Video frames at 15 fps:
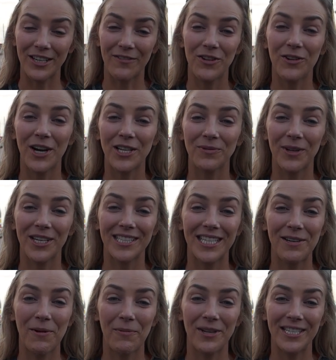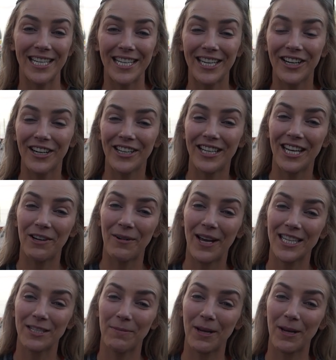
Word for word: If you guys want to see what we did here in Key West,